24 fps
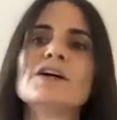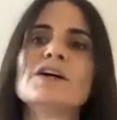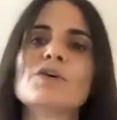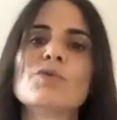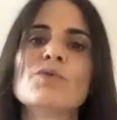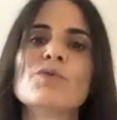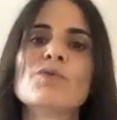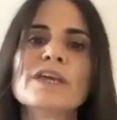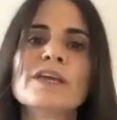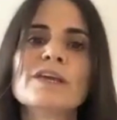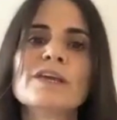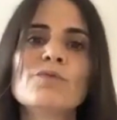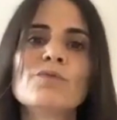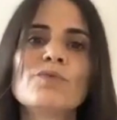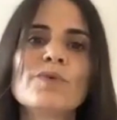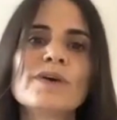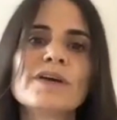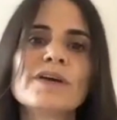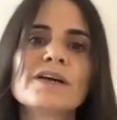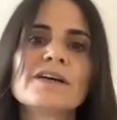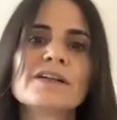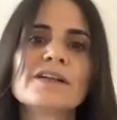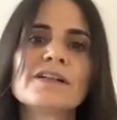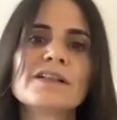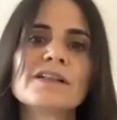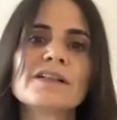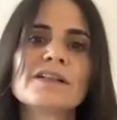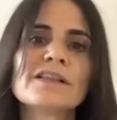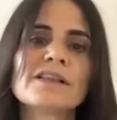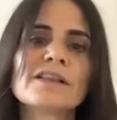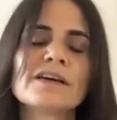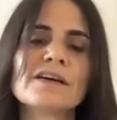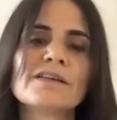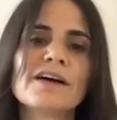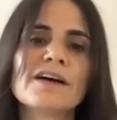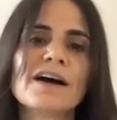We
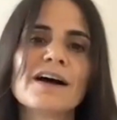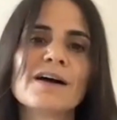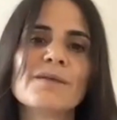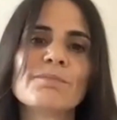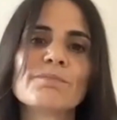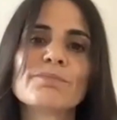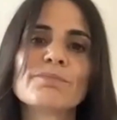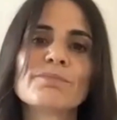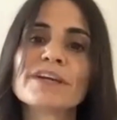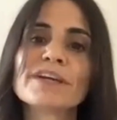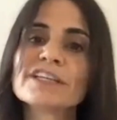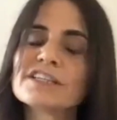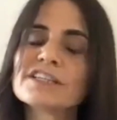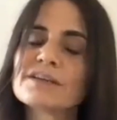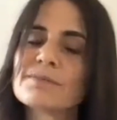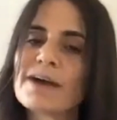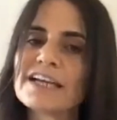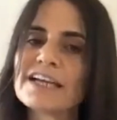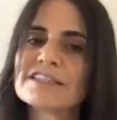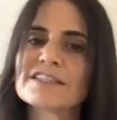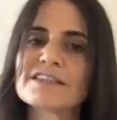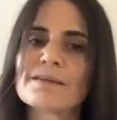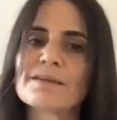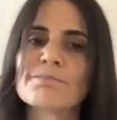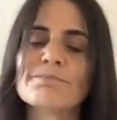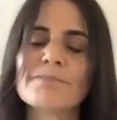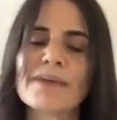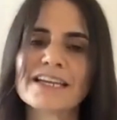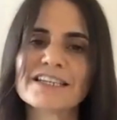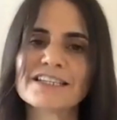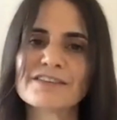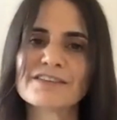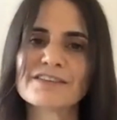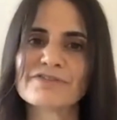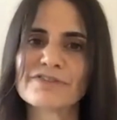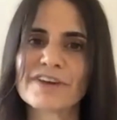will bring to mind some
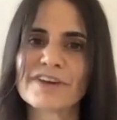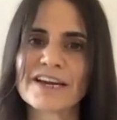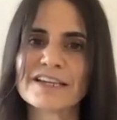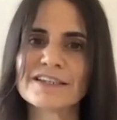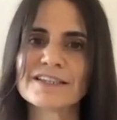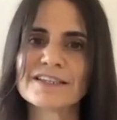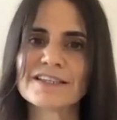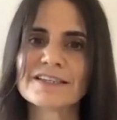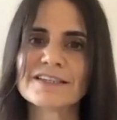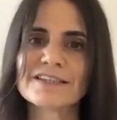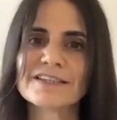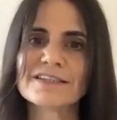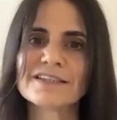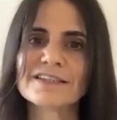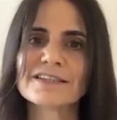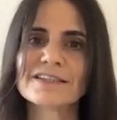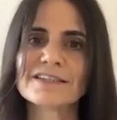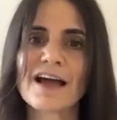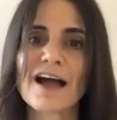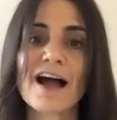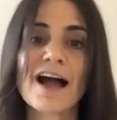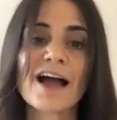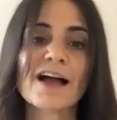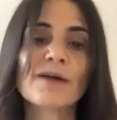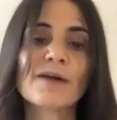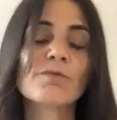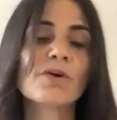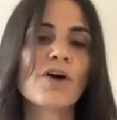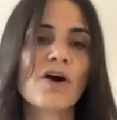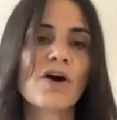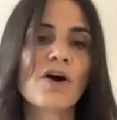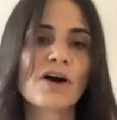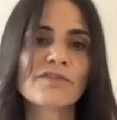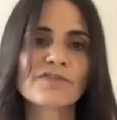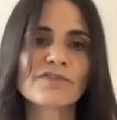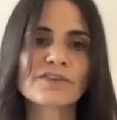metta phrases. I will
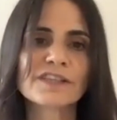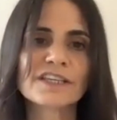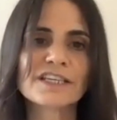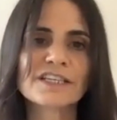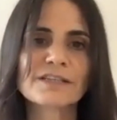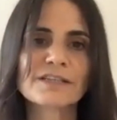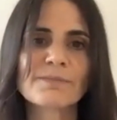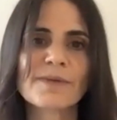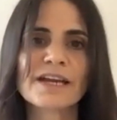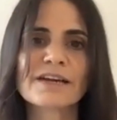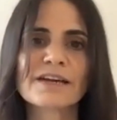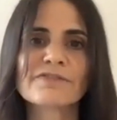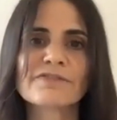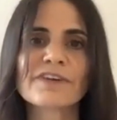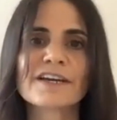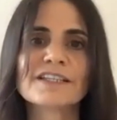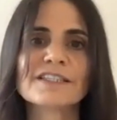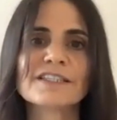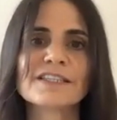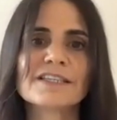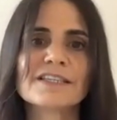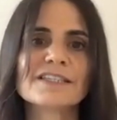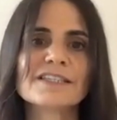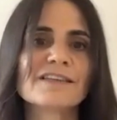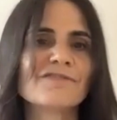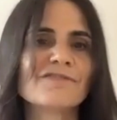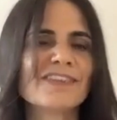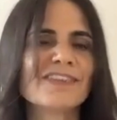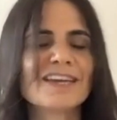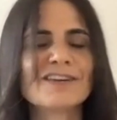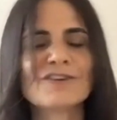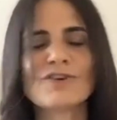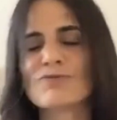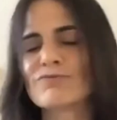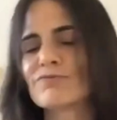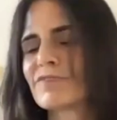offer these metta phrases. If
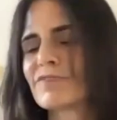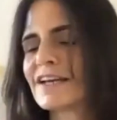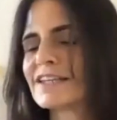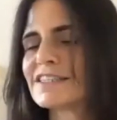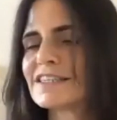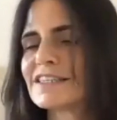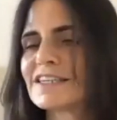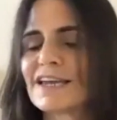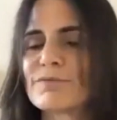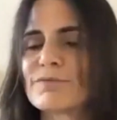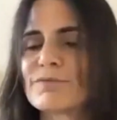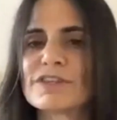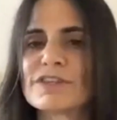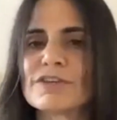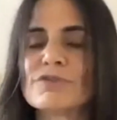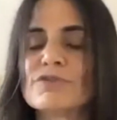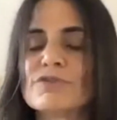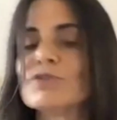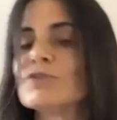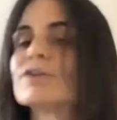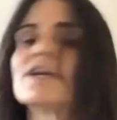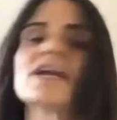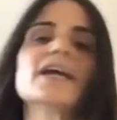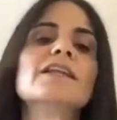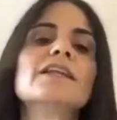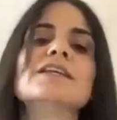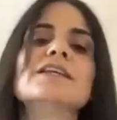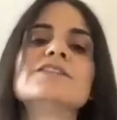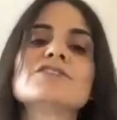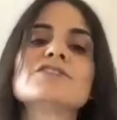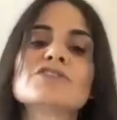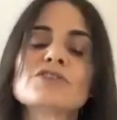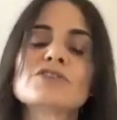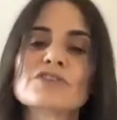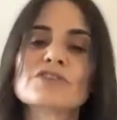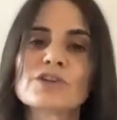they don't resonate with you, you can
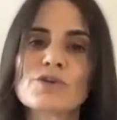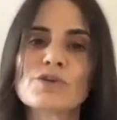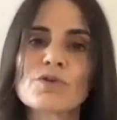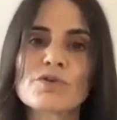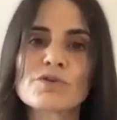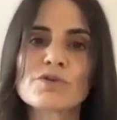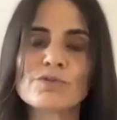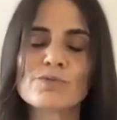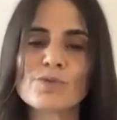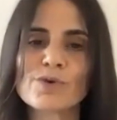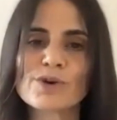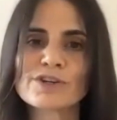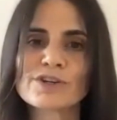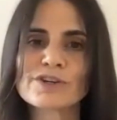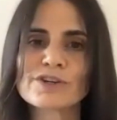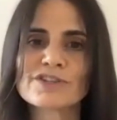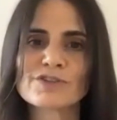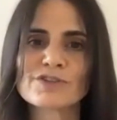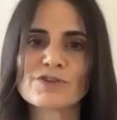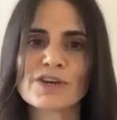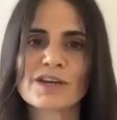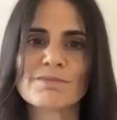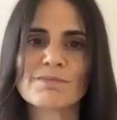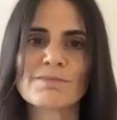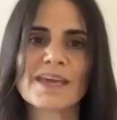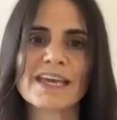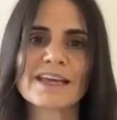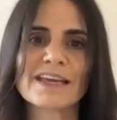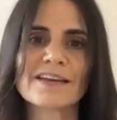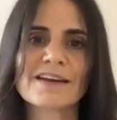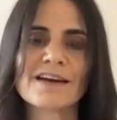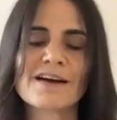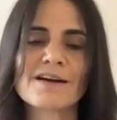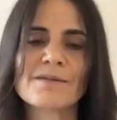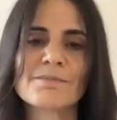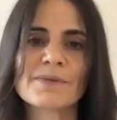insert your own words, you can make
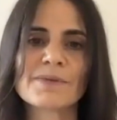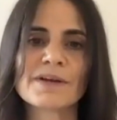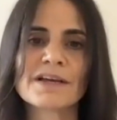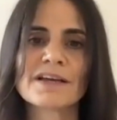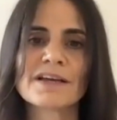it up.